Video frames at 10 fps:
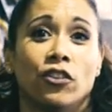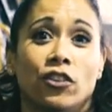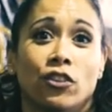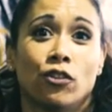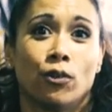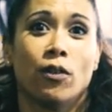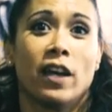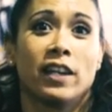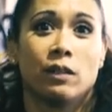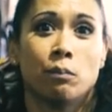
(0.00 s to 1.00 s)
to control
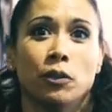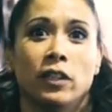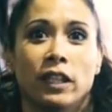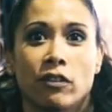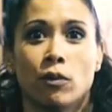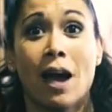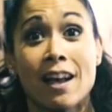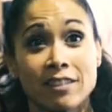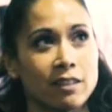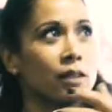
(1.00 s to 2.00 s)
that in pulling. So
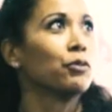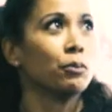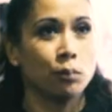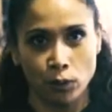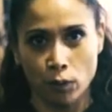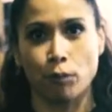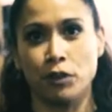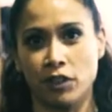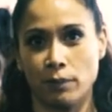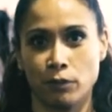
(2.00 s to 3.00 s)
asking them to pull
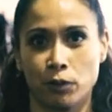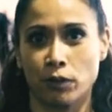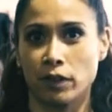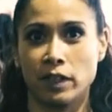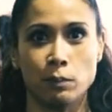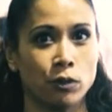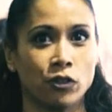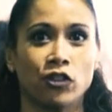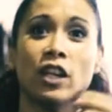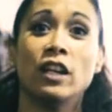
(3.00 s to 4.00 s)
three times more than they
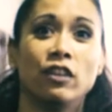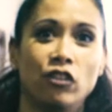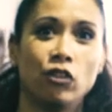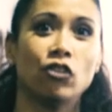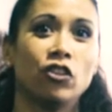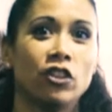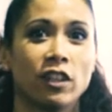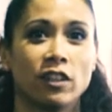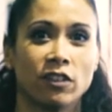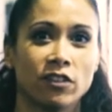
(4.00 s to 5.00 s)
push is usually
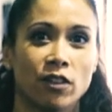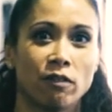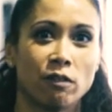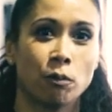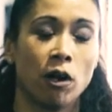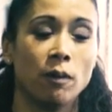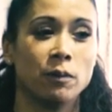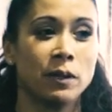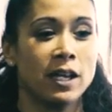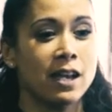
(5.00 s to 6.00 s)
not going to solve the problem.